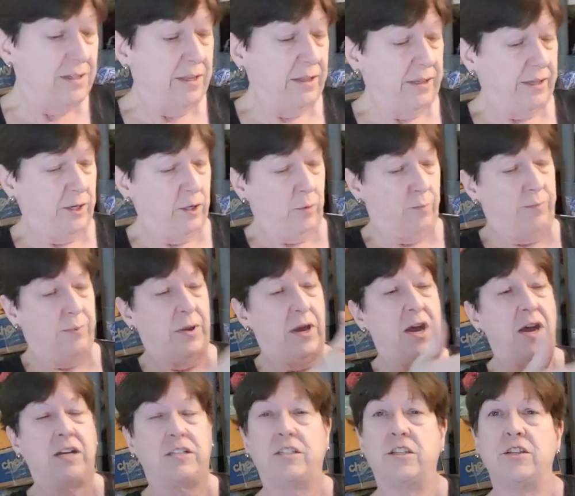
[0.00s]
is a little
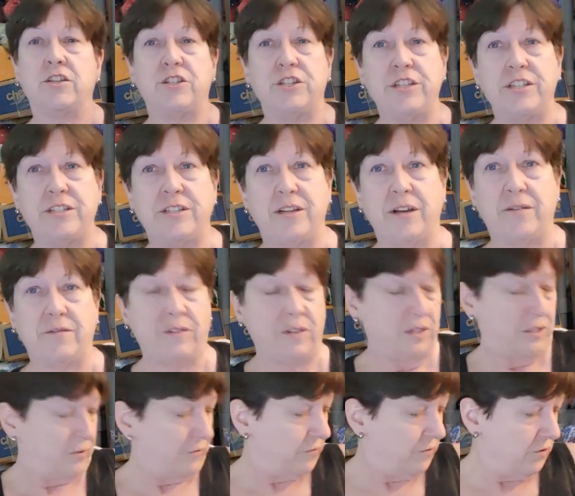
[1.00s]
box and she stuffed
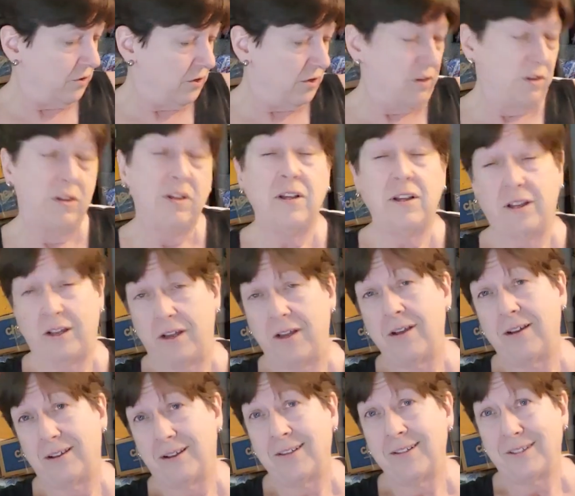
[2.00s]
this full.
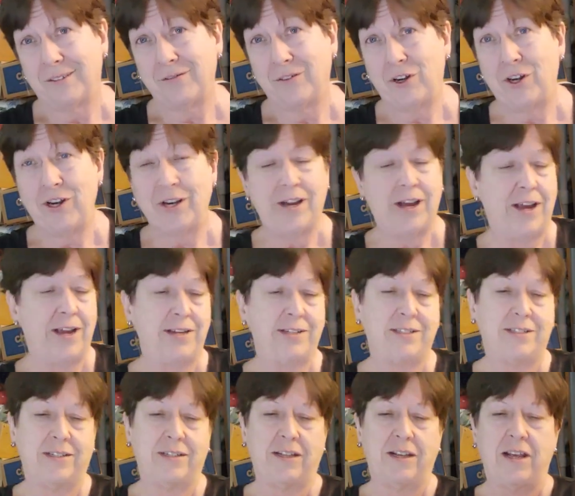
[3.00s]
Very
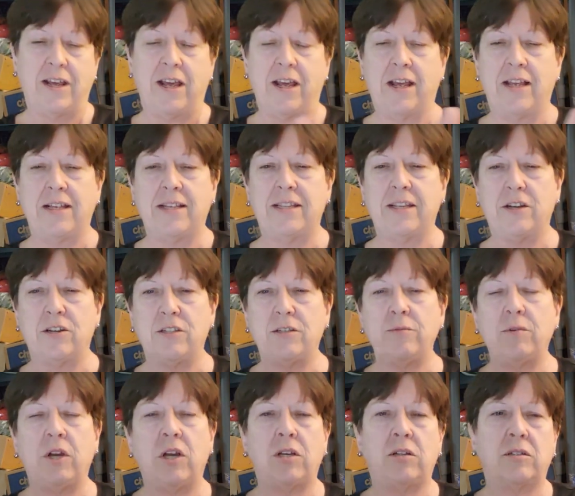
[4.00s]
nice. There's
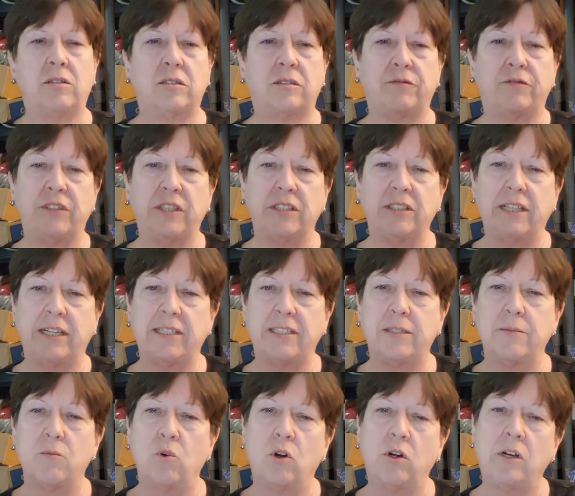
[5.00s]
some feels like
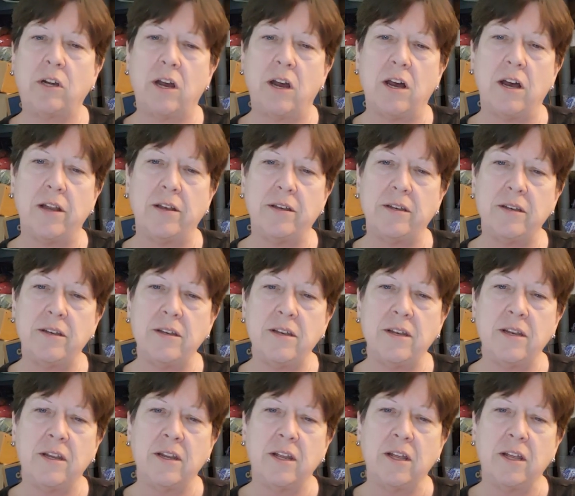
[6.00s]
some more cotton.